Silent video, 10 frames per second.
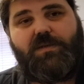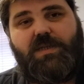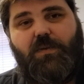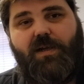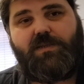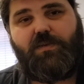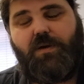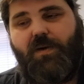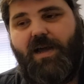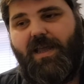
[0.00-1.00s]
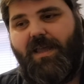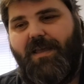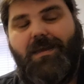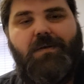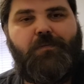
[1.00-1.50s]
we see whilst we're away,
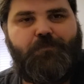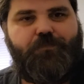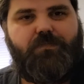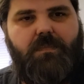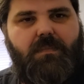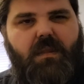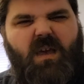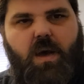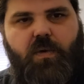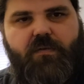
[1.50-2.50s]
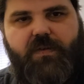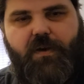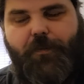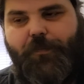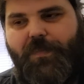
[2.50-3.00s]
I will
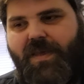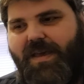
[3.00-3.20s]
film.